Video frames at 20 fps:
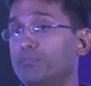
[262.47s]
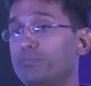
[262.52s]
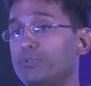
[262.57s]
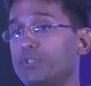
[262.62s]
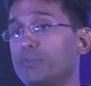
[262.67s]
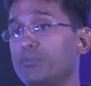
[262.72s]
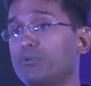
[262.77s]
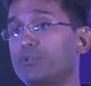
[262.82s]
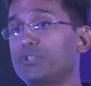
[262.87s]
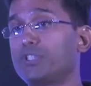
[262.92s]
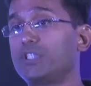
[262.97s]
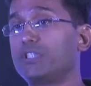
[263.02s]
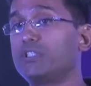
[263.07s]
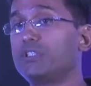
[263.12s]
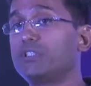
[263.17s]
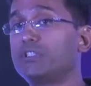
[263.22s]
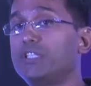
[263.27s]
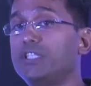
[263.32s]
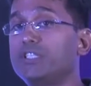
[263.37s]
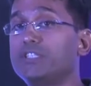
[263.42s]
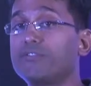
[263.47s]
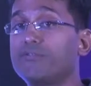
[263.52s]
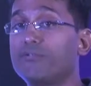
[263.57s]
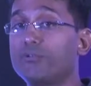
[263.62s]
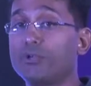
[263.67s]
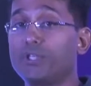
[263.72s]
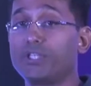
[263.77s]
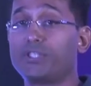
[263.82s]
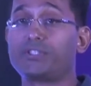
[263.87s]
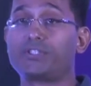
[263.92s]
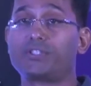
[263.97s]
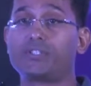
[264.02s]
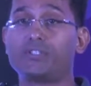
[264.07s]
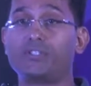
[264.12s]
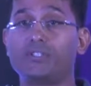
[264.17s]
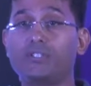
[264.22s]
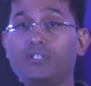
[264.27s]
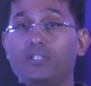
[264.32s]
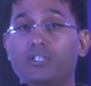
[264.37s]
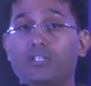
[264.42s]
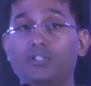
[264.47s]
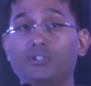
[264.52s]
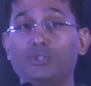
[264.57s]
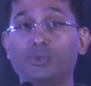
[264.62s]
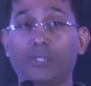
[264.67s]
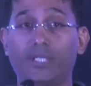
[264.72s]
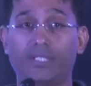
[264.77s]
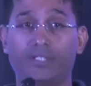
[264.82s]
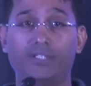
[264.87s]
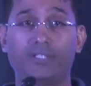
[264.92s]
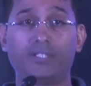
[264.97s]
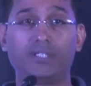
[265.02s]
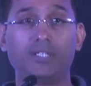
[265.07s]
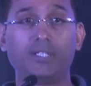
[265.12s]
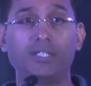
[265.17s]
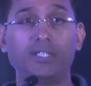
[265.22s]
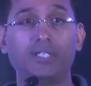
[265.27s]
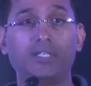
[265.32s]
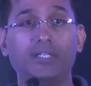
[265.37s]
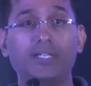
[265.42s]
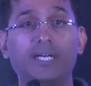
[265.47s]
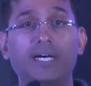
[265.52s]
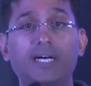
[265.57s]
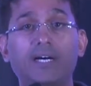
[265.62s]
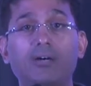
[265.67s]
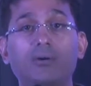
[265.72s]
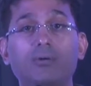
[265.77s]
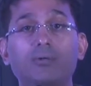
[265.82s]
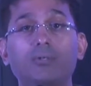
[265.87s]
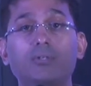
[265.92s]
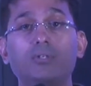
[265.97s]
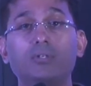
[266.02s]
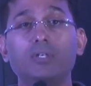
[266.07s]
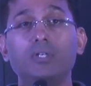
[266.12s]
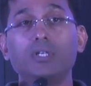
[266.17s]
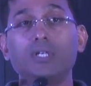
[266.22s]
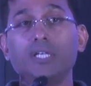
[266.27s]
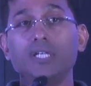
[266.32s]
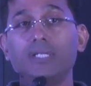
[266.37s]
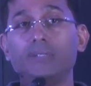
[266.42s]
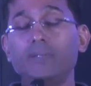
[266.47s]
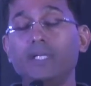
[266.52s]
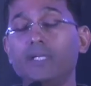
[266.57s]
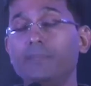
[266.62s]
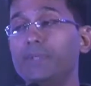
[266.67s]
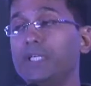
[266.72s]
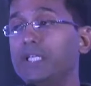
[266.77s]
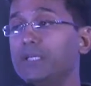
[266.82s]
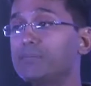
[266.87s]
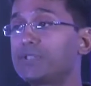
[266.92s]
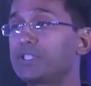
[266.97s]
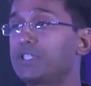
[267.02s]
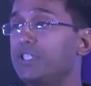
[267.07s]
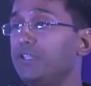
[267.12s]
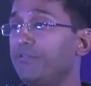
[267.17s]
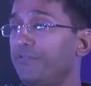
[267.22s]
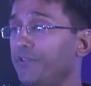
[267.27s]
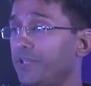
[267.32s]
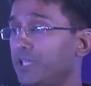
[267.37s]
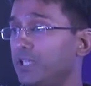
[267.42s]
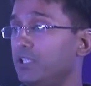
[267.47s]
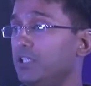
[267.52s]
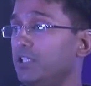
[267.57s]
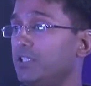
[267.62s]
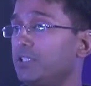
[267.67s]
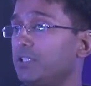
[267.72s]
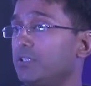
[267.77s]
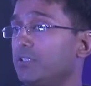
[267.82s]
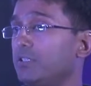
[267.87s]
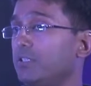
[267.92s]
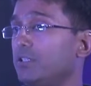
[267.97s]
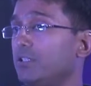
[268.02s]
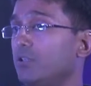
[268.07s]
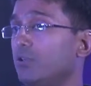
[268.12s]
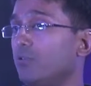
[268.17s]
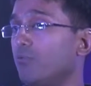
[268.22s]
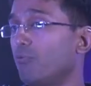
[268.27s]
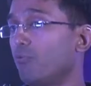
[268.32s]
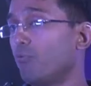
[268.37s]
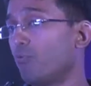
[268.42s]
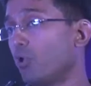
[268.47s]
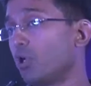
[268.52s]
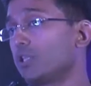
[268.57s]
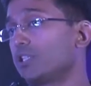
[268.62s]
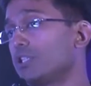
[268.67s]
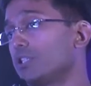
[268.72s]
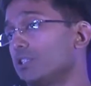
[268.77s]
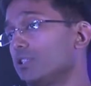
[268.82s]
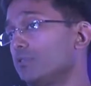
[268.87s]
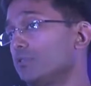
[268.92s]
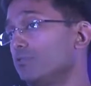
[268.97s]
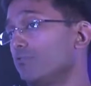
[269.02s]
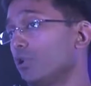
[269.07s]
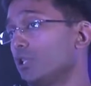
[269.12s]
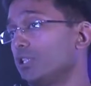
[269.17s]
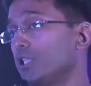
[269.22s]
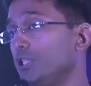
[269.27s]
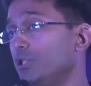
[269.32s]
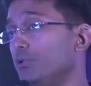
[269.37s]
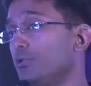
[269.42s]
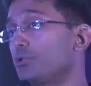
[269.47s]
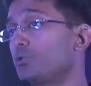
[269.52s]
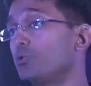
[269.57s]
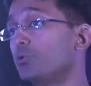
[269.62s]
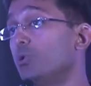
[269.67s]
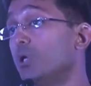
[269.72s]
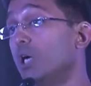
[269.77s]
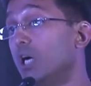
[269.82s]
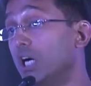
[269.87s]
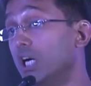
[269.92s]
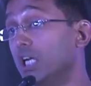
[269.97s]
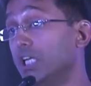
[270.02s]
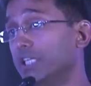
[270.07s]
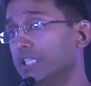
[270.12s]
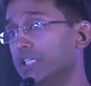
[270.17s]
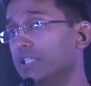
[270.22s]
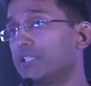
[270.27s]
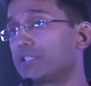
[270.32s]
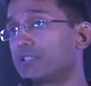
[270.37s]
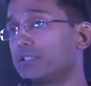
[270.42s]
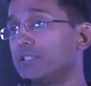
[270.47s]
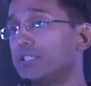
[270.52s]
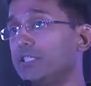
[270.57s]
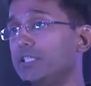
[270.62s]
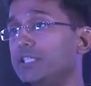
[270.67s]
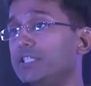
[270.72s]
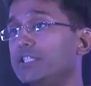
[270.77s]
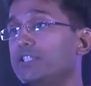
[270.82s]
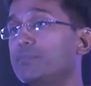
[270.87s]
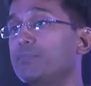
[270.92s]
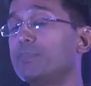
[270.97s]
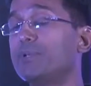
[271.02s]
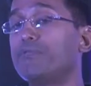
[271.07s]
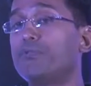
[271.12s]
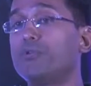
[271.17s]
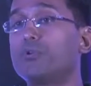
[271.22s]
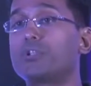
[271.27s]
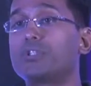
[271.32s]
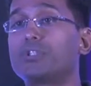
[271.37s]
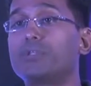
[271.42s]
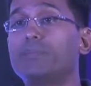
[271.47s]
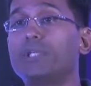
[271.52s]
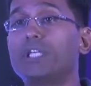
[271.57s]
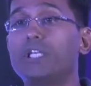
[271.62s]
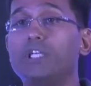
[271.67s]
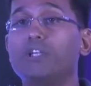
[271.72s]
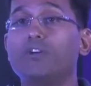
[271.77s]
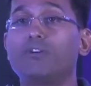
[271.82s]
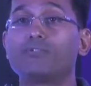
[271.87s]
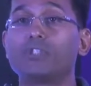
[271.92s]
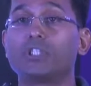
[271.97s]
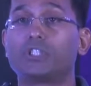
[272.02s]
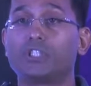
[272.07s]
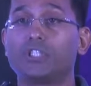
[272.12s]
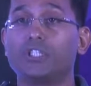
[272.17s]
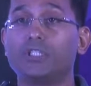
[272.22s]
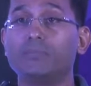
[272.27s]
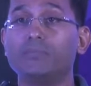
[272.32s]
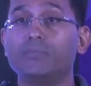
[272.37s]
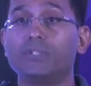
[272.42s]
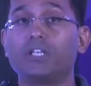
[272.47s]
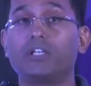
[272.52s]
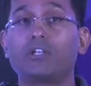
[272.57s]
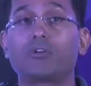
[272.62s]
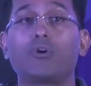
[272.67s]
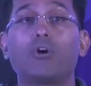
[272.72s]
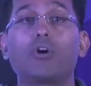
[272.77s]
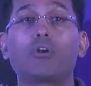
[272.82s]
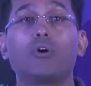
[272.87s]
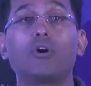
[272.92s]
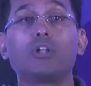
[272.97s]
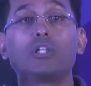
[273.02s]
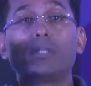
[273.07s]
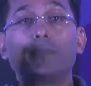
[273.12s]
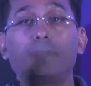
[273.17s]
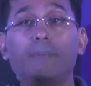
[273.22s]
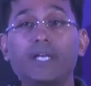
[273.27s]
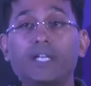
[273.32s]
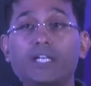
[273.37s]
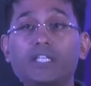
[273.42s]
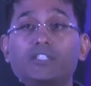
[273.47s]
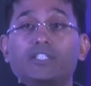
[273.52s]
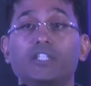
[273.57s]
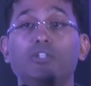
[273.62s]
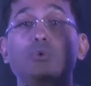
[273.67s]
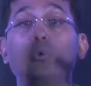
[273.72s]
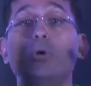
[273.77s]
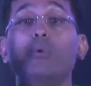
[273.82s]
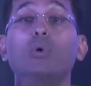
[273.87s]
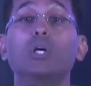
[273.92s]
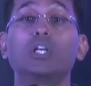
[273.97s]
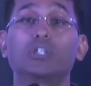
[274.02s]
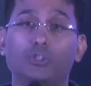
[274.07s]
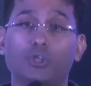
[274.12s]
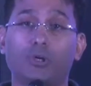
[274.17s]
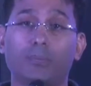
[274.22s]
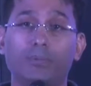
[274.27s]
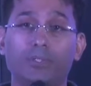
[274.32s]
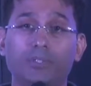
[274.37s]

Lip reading: Suppose there's a phonics unit. Now, it becomes difficult. What they used to do earlier is, before the beginning of the term, they'll call all the parents and do a workshop.